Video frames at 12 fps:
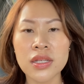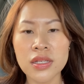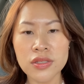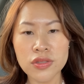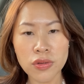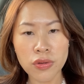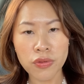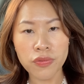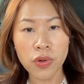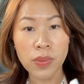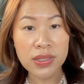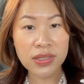So
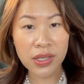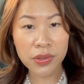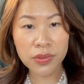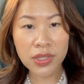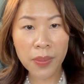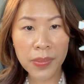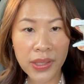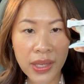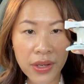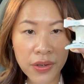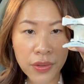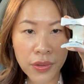for Wosado's
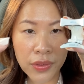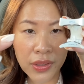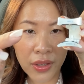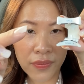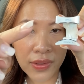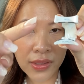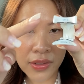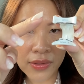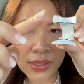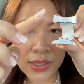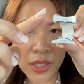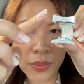applicator, they have
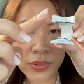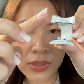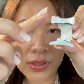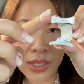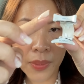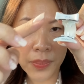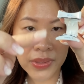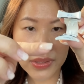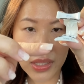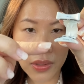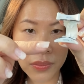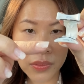clearly labeled it up and
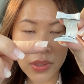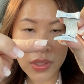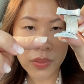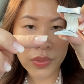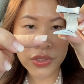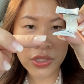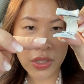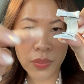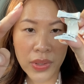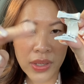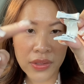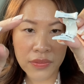down, which are
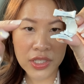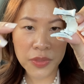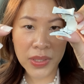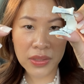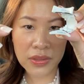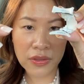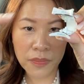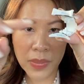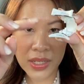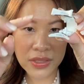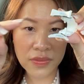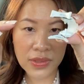where the respective
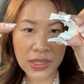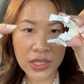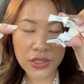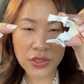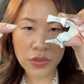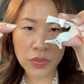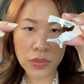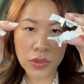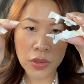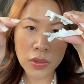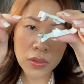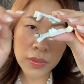parts of the lashes will go.